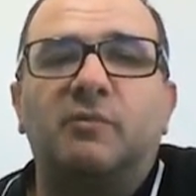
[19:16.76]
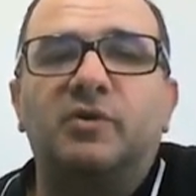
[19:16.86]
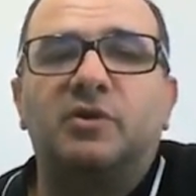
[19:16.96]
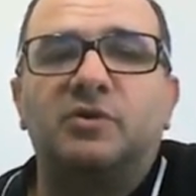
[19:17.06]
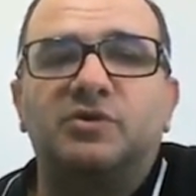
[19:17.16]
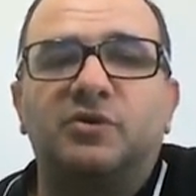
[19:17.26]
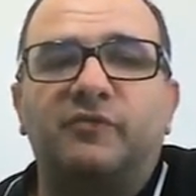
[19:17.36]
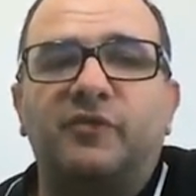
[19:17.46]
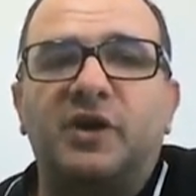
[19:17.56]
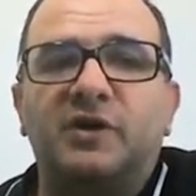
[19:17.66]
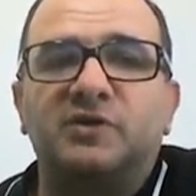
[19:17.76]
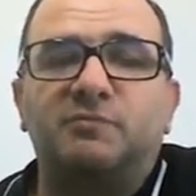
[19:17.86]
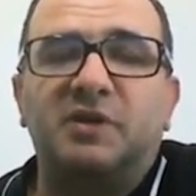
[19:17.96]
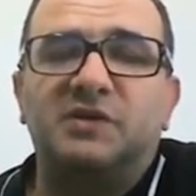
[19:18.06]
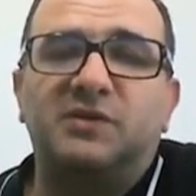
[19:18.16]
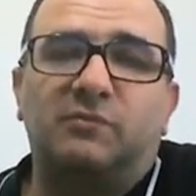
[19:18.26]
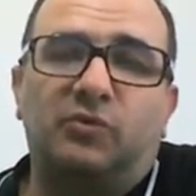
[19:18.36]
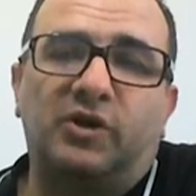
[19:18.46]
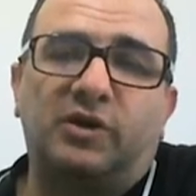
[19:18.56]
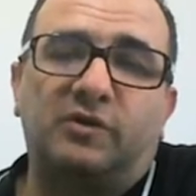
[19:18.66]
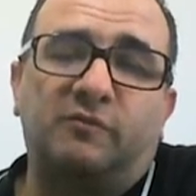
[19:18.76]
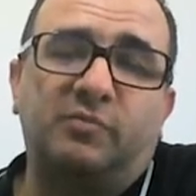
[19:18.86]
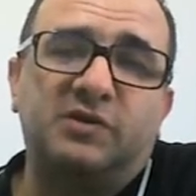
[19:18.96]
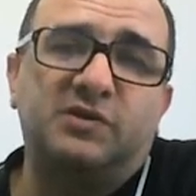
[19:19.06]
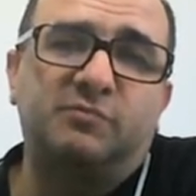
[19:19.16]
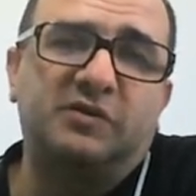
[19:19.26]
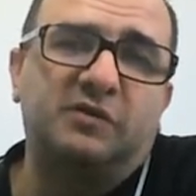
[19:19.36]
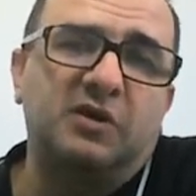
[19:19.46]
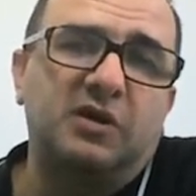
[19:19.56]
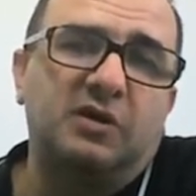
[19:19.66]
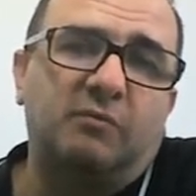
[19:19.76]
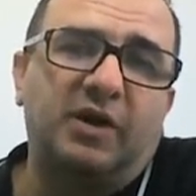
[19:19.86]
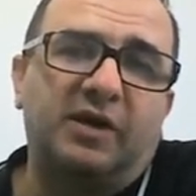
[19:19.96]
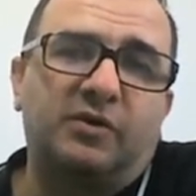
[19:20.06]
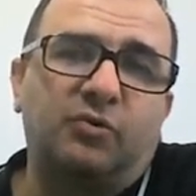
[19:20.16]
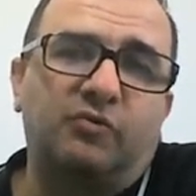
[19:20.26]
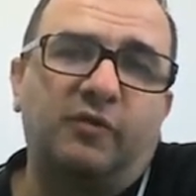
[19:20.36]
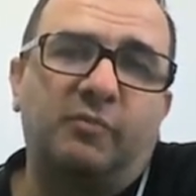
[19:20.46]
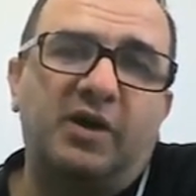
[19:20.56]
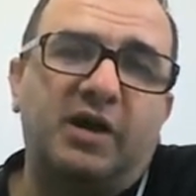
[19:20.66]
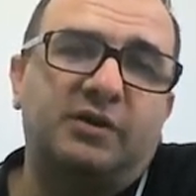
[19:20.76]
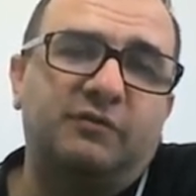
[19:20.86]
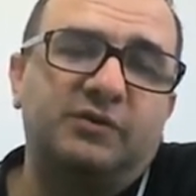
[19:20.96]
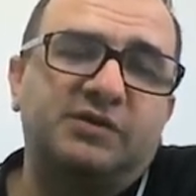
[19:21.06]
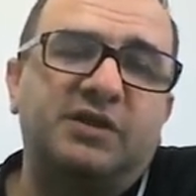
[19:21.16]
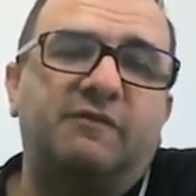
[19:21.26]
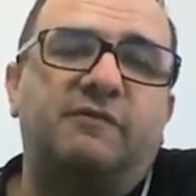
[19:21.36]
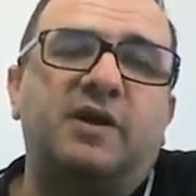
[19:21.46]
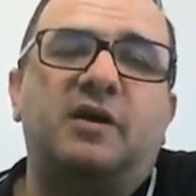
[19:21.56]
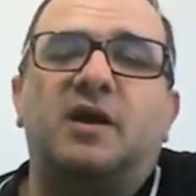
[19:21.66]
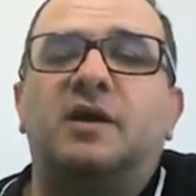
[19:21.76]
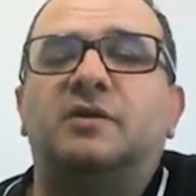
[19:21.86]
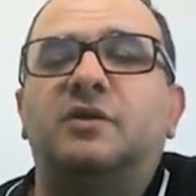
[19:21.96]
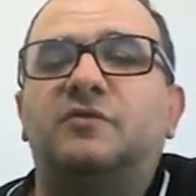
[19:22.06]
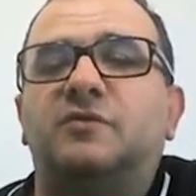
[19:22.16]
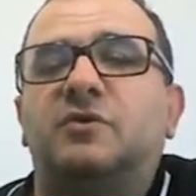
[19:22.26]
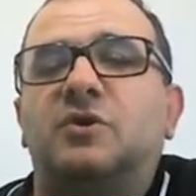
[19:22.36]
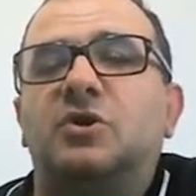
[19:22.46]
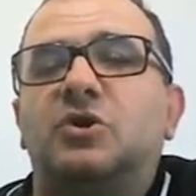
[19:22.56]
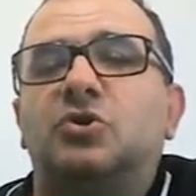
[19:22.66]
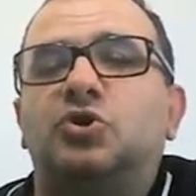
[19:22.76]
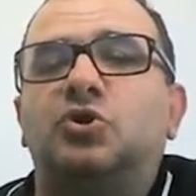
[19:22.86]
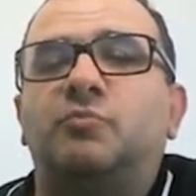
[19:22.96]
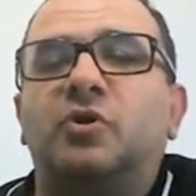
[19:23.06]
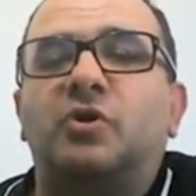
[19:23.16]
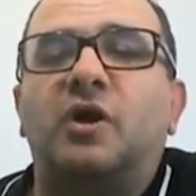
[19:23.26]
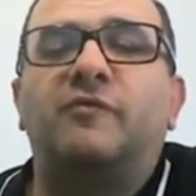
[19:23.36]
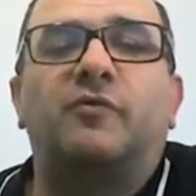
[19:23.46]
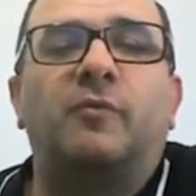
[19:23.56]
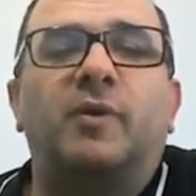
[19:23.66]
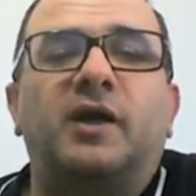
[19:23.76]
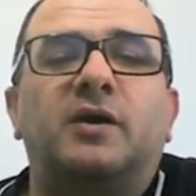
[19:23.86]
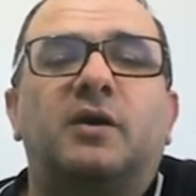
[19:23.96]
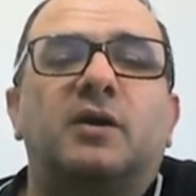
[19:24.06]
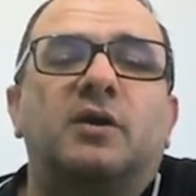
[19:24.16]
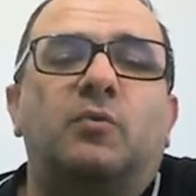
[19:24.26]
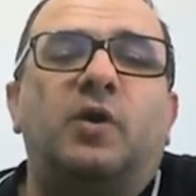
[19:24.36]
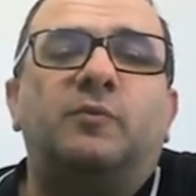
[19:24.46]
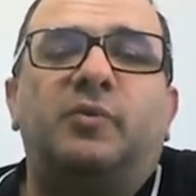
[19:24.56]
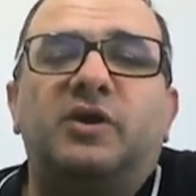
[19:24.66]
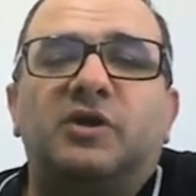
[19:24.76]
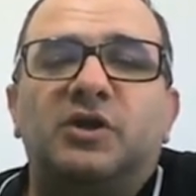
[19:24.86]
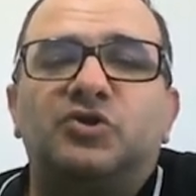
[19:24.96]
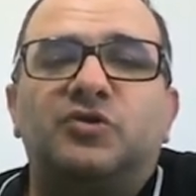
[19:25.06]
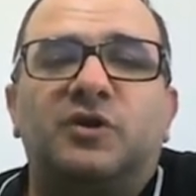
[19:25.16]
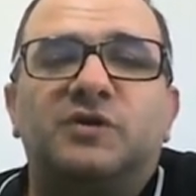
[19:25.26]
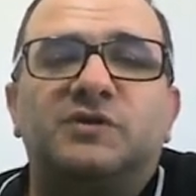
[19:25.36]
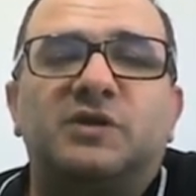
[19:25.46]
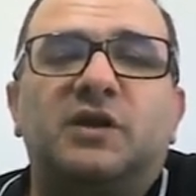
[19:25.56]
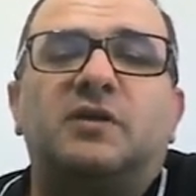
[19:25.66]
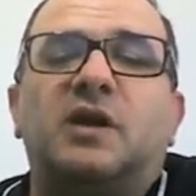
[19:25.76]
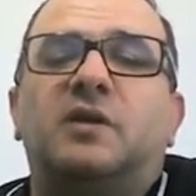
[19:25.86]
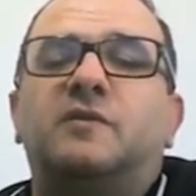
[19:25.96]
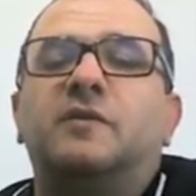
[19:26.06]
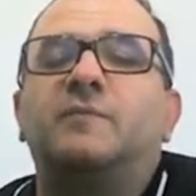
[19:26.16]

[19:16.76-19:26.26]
because of gaining space and more active pieces, but black rook will be active on some file, and that should be okay for black. White played h3 instead, and